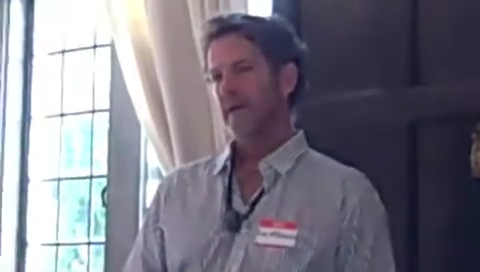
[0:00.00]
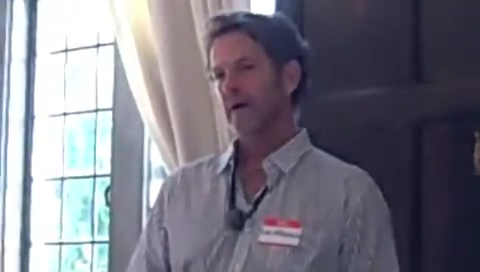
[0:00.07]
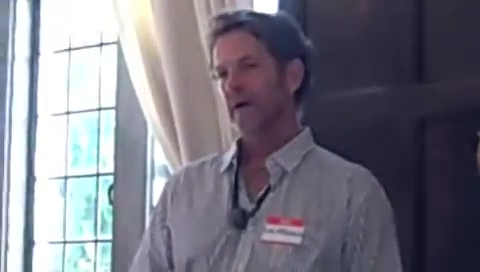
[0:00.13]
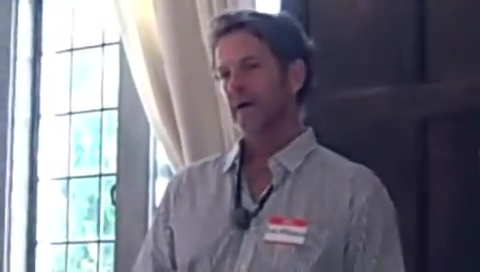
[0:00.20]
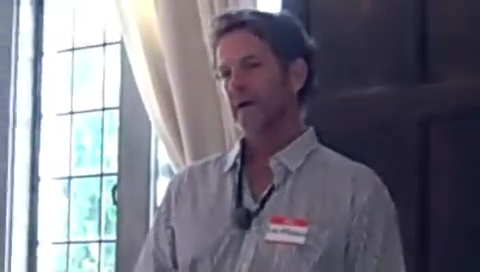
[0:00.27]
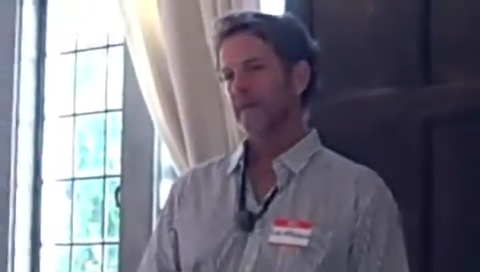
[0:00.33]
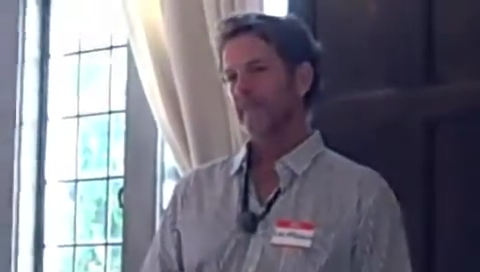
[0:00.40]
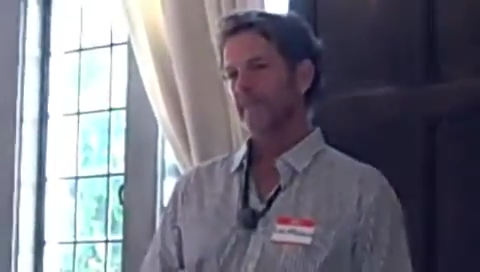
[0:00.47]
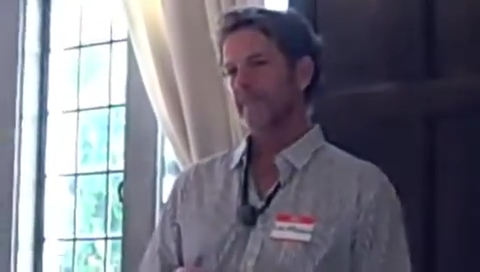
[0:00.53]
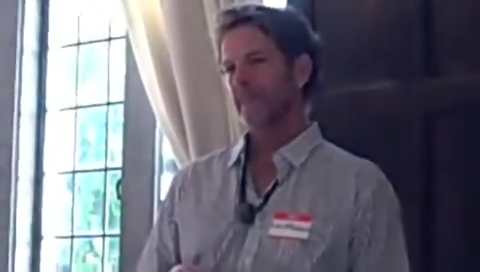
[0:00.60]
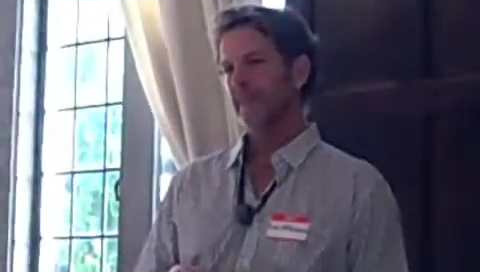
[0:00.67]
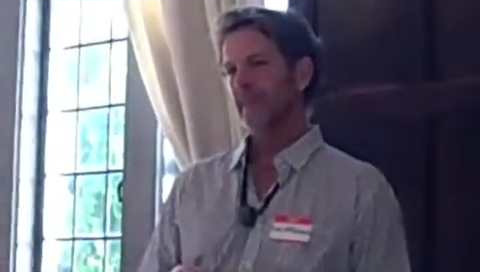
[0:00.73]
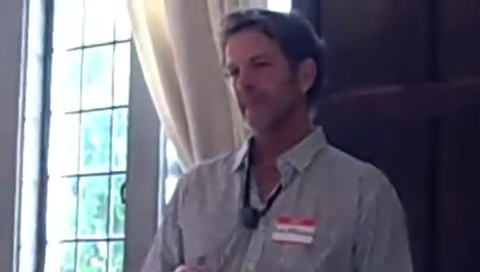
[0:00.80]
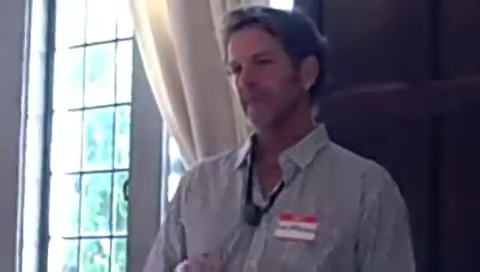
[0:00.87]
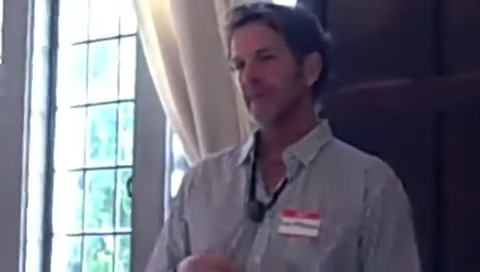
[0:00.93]

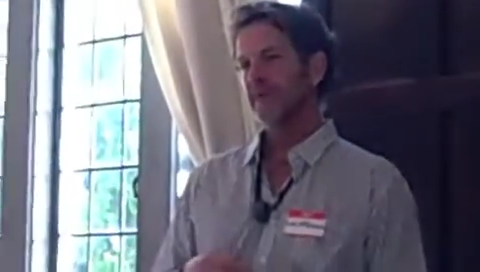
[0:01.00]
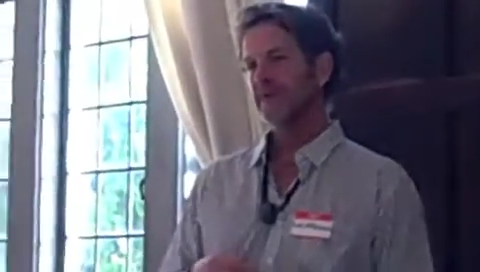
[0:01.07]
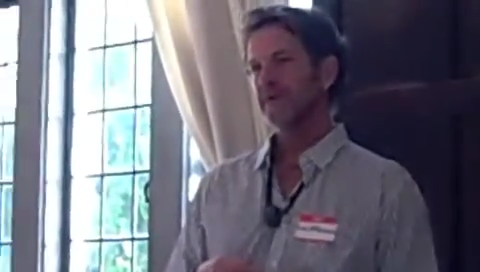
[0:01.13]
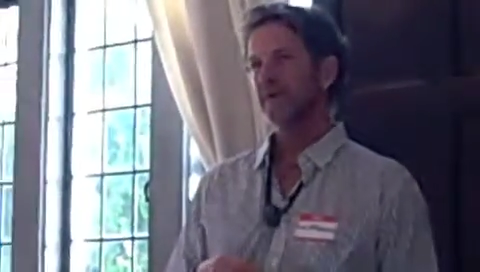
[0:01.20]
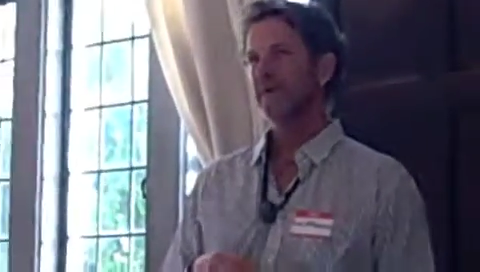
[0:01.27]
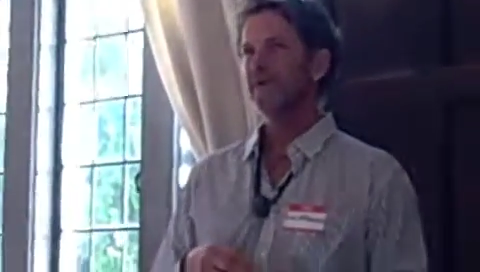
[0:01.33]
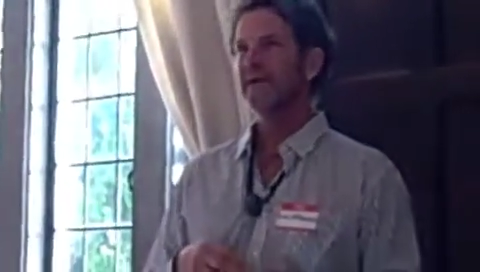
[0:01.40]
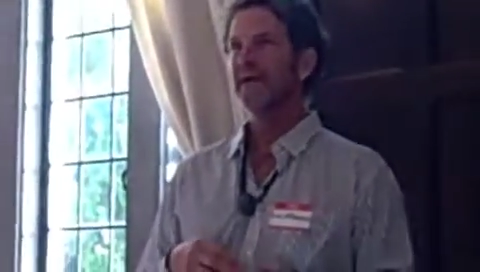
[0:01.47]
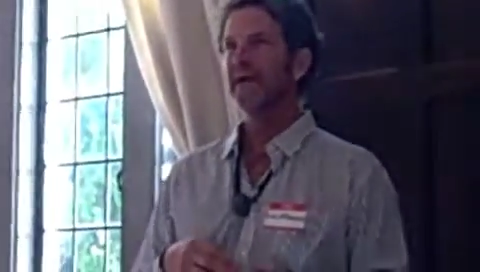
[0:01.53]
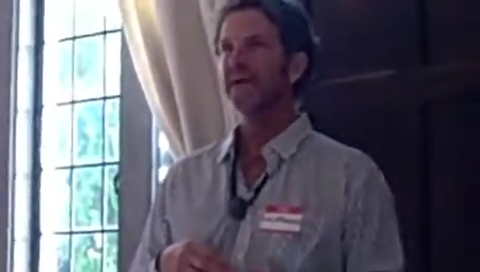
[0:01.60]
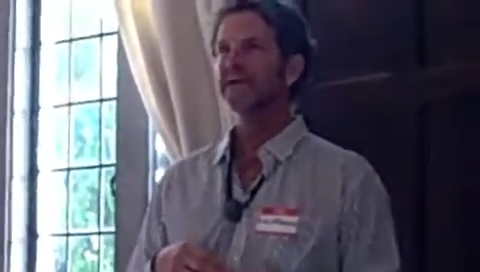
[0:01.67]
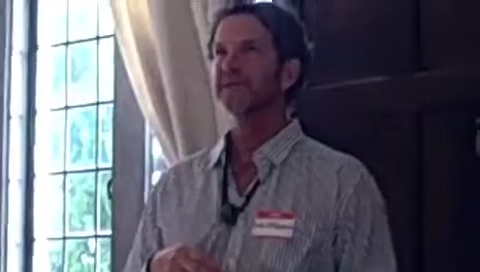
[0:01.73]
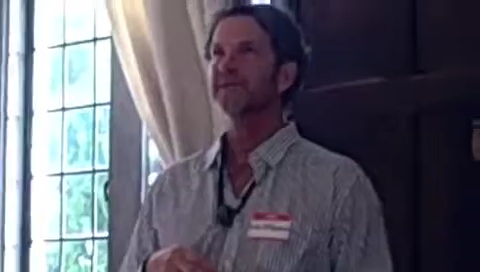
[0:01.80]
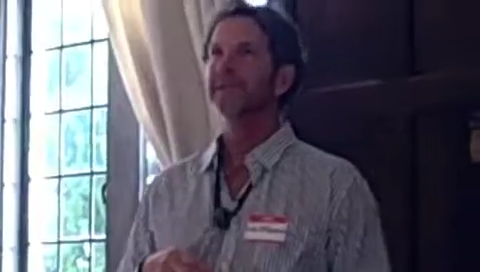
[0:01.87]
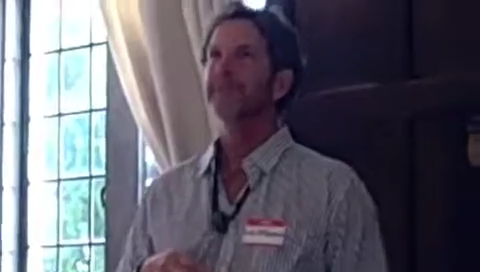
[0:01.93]
The
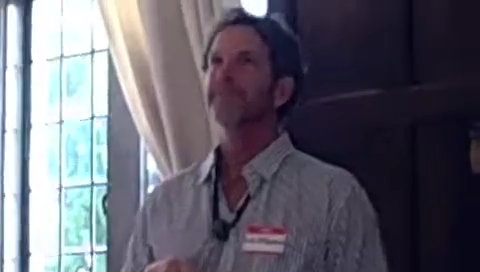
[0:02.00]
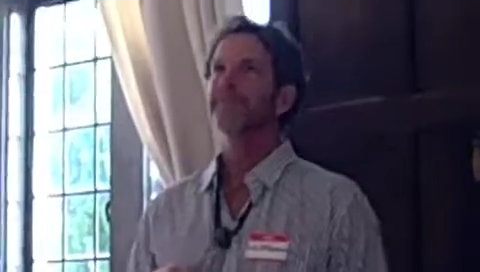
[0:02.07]
Toltecs